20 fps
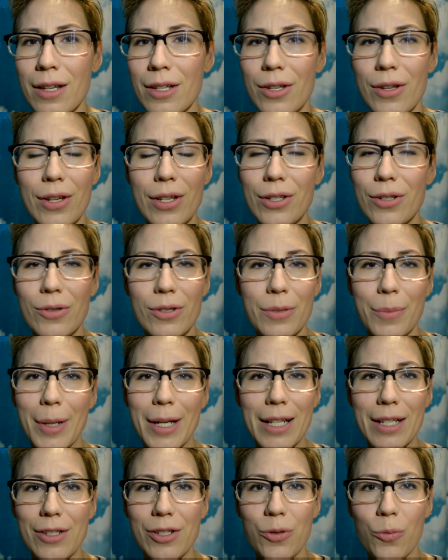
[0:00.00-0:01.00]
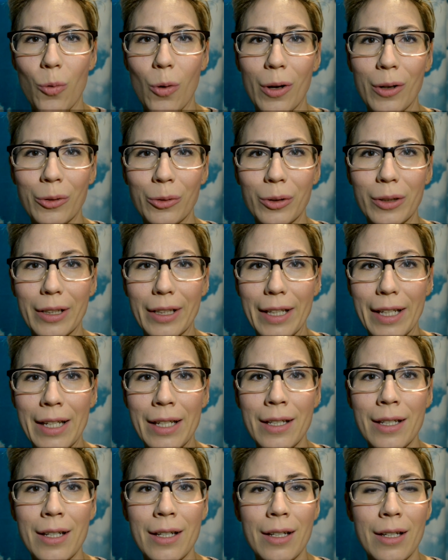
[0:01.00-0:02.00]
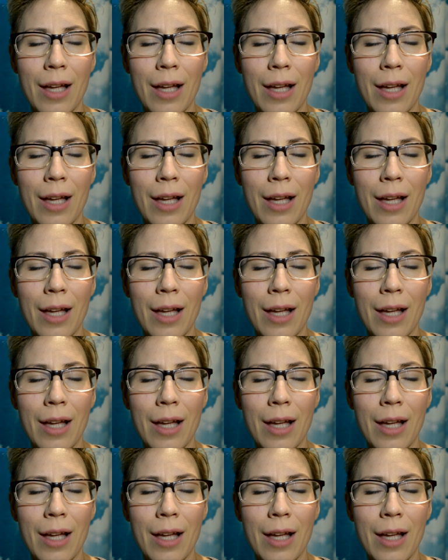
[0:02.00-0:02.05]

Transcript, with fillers: You can do as many as you want, really.